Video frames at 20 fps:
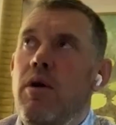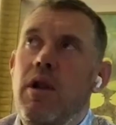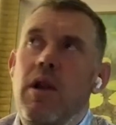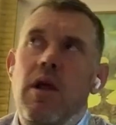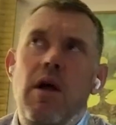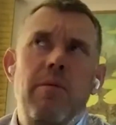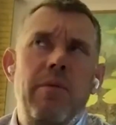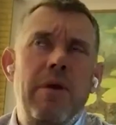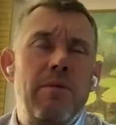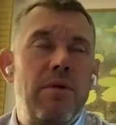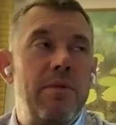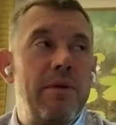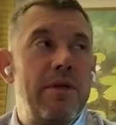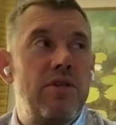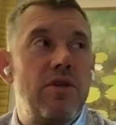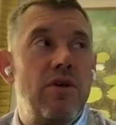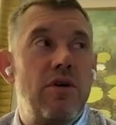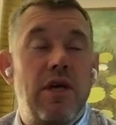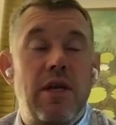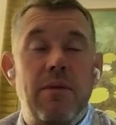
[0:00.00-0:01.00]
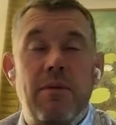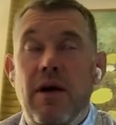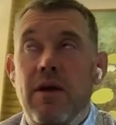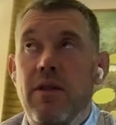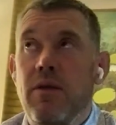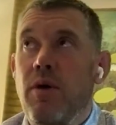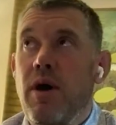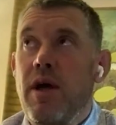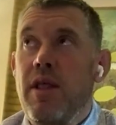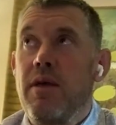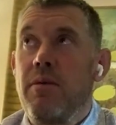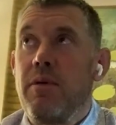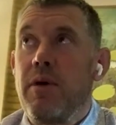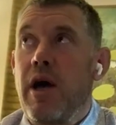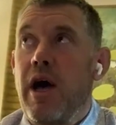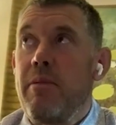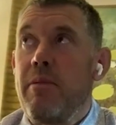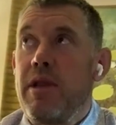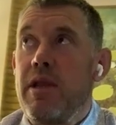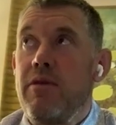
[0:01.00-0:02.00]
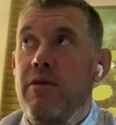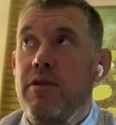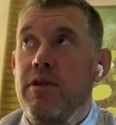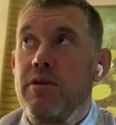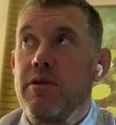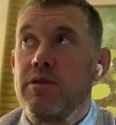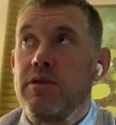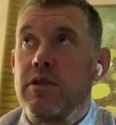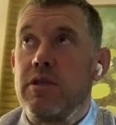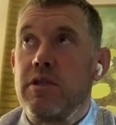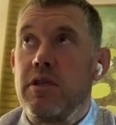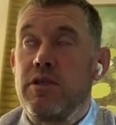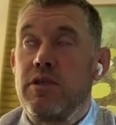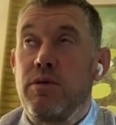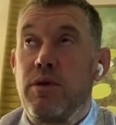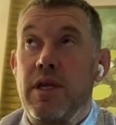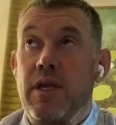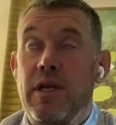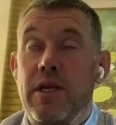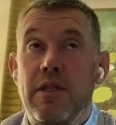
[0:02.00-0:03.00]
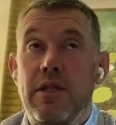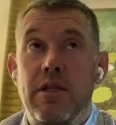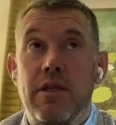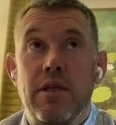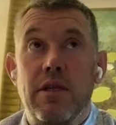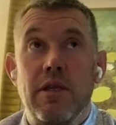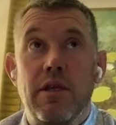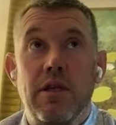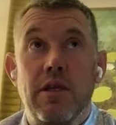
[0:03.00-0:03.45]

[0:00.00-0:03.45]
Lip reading: Well, a lot of people have been talking about the weather, but I'm here in Houston this week, and